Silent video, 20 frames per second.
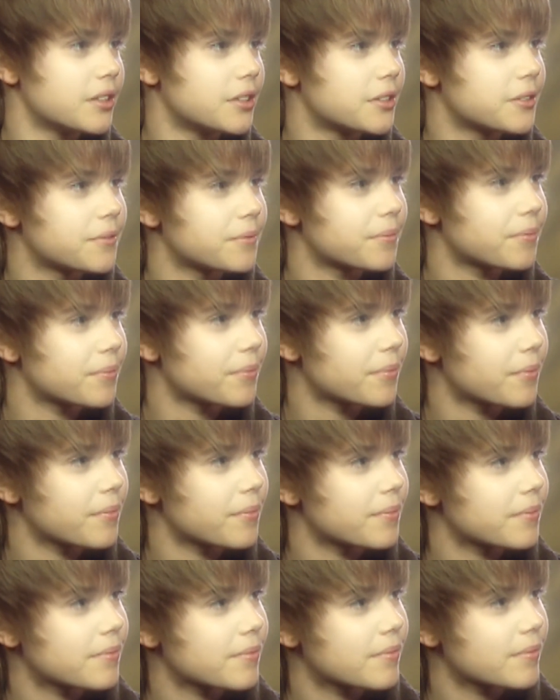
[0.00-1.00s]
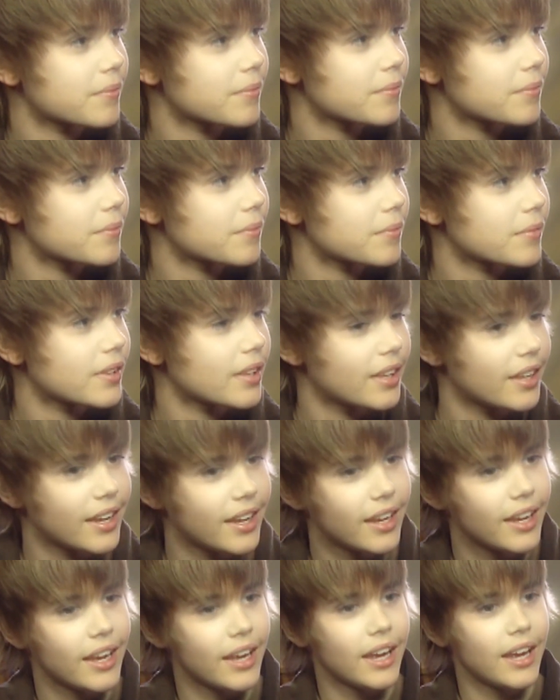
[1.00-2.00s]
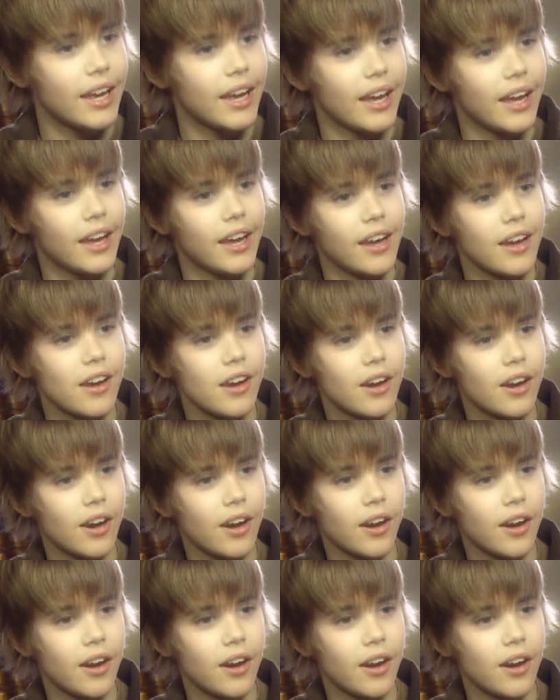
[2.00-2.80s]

Well, how did he find you? Like, how did that meeting come about?